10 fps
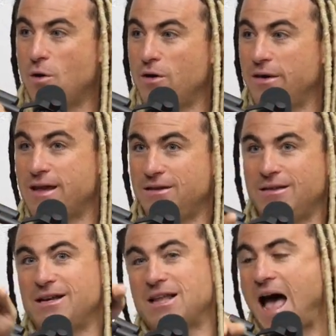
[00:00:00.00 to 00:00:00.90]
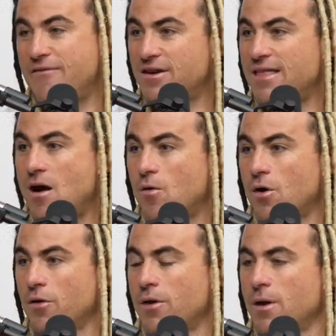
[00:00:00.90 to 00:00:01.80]
and they dive into that
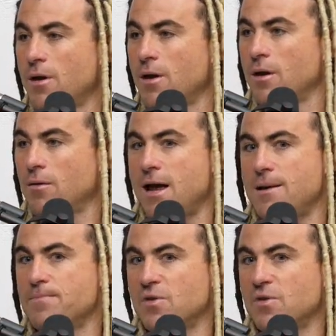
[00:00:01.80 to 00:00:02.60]
world, right?